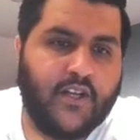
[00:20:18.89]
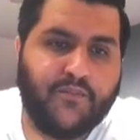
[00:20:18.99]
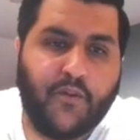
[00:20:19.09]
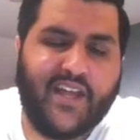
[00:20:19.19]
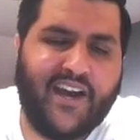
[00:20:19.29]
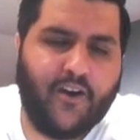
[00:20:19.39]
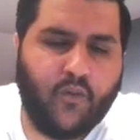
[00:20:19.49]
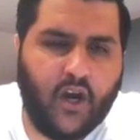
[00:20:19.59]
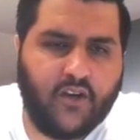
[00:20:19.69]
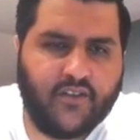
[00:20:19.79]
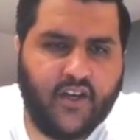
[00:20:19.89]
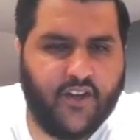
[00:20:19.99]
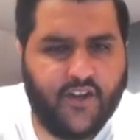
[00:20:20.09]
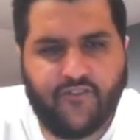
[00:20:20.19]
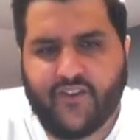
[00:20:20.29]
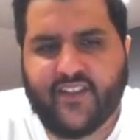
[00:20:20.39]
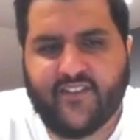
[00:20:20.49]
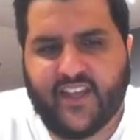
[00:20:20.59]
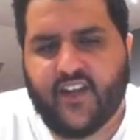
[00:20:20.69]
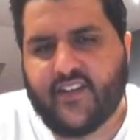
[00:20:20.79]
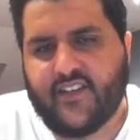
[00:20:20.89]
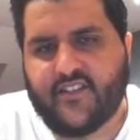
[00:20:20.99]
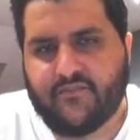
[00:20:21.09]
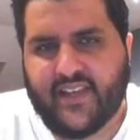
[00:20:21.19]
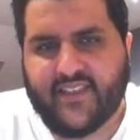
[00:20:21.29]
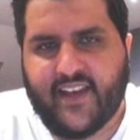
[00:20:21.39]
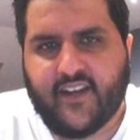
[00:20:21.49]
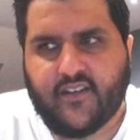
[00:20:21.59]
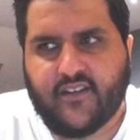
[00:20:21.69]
But without a wild card, I don't really think I need to make that